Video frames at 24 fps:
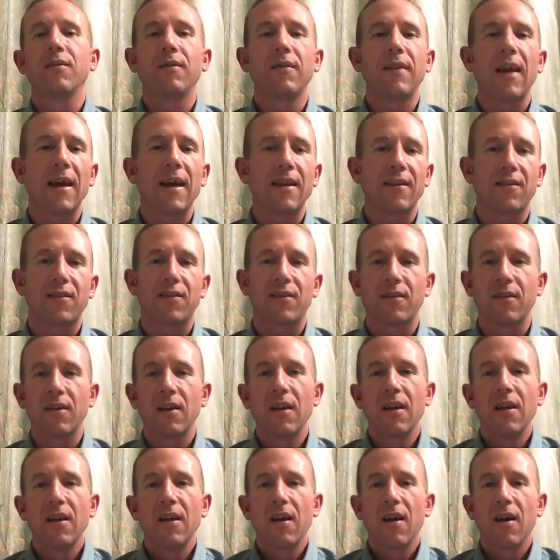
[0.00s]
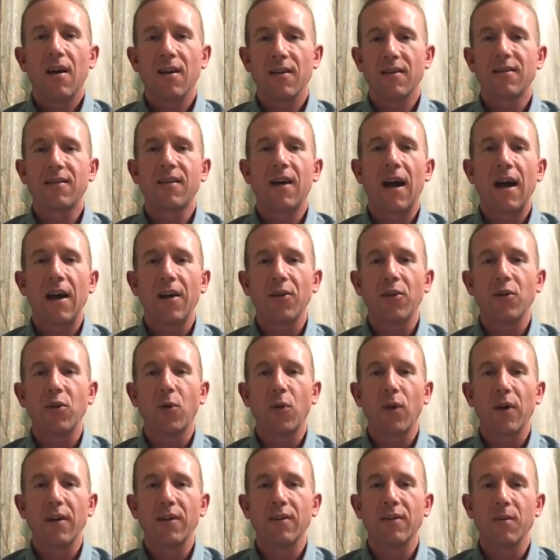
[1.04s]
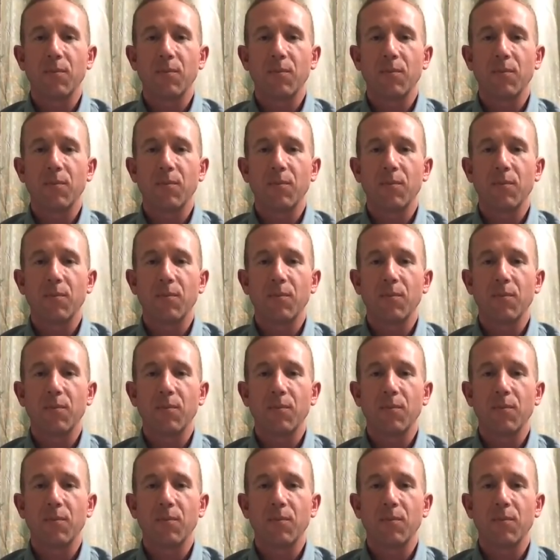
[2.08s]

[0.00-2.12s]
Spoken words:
That's a style choice.